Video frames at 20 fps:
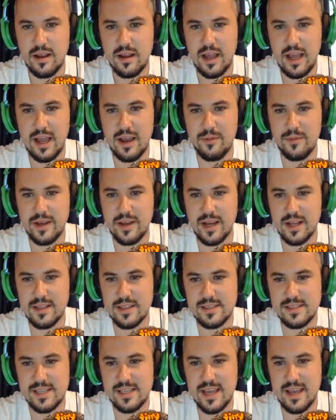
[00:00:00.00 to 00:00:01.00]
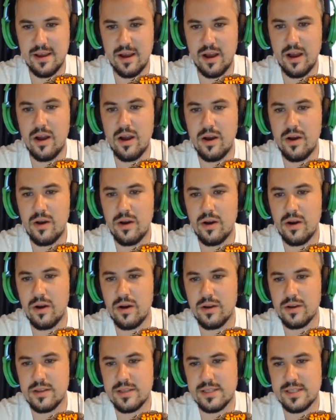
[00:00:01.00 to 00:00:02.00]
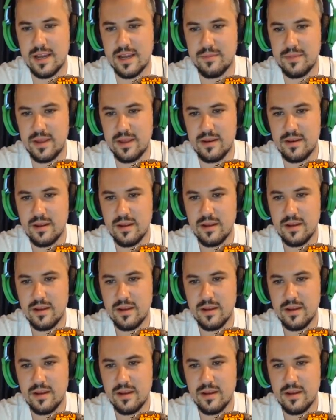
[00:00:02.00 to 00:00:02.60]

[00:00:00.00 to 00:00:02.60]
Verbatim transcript: Oh, we got the same. Oh, does that mean?